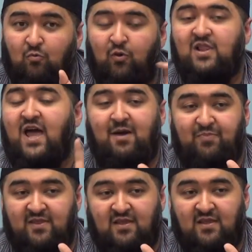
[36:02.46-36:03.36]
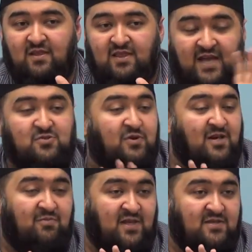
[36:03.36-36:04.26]
will happen. That's what
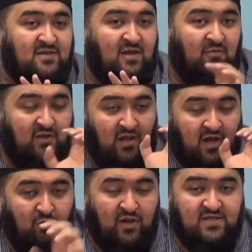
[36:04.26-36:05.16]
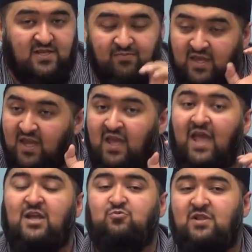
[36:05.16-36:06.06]
it means. When Allah wills something,
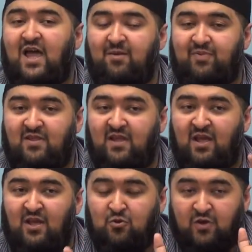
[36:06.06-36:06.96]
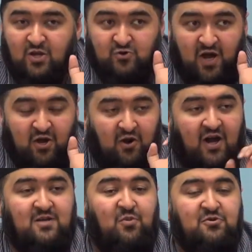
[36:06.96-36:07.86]
it will happen. You can try your
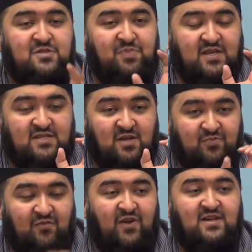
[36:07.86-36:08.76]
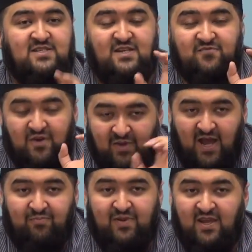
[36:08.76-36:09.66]
utmost best to prevent it from
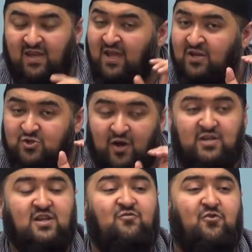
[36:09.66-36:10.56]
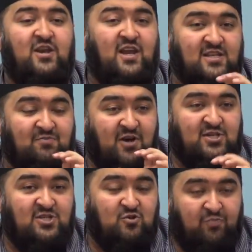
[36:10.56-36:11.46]
happening. Try to avoid it as
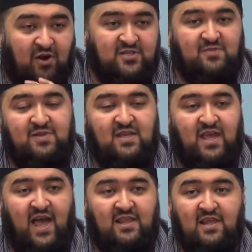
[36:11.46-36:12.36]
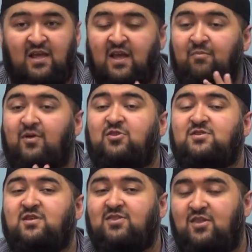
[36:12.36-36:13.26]
much as you possibly can, but
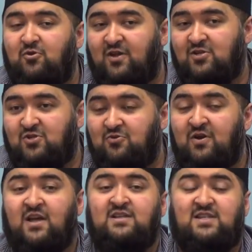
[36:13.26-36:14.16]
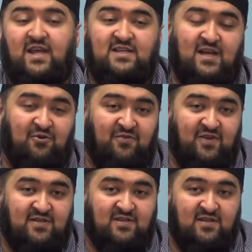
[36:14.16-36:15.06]
there's nothing you can do to get out of
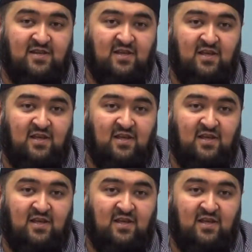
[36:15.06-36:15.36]
it.